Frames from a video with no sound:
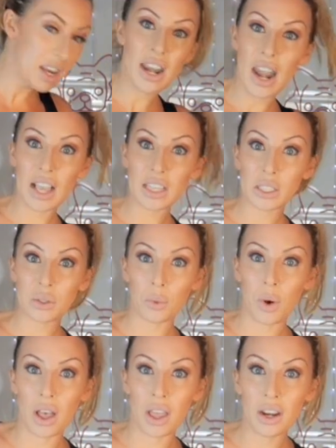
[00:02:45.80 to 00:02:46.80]
the next
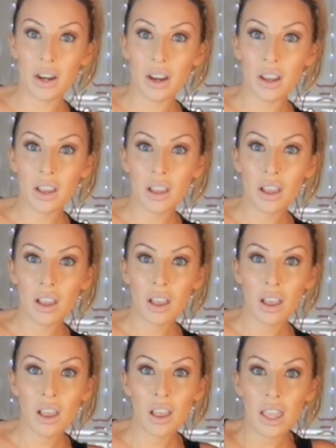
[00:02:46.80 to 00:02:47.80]
one
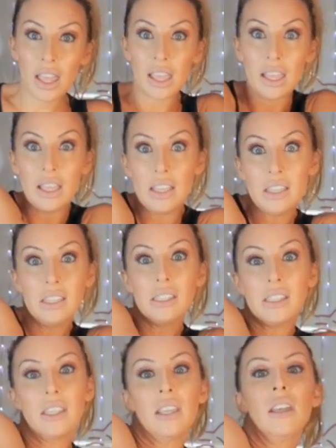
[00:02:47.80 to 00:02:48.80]

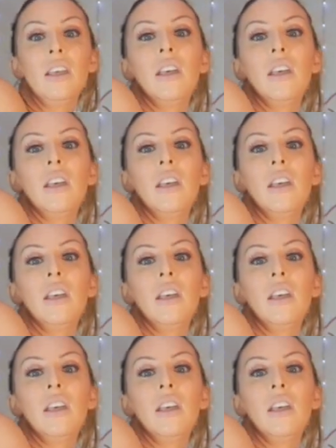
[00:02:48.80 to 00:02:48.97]
is.